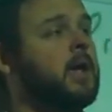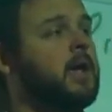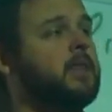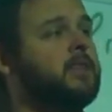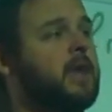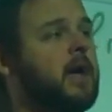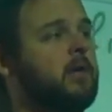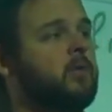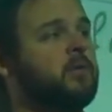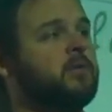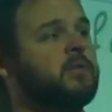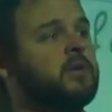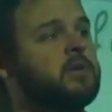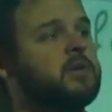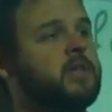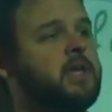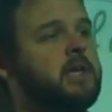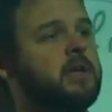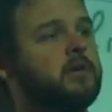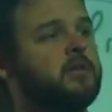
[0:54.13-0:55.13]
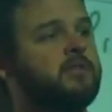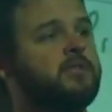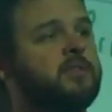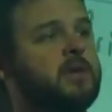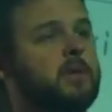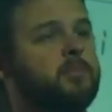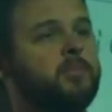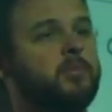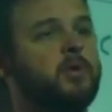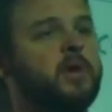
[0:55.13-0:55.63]
and that was a legal
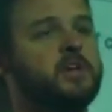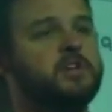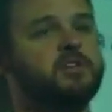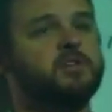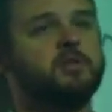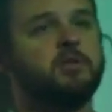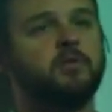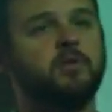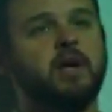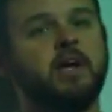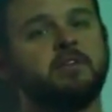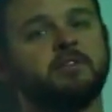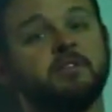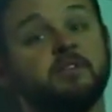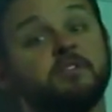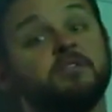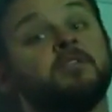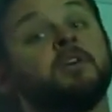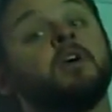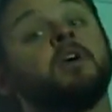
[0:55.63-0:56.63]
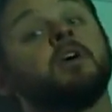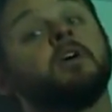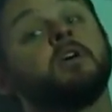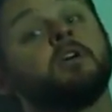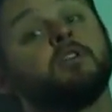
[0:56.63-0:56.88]
separation of the races.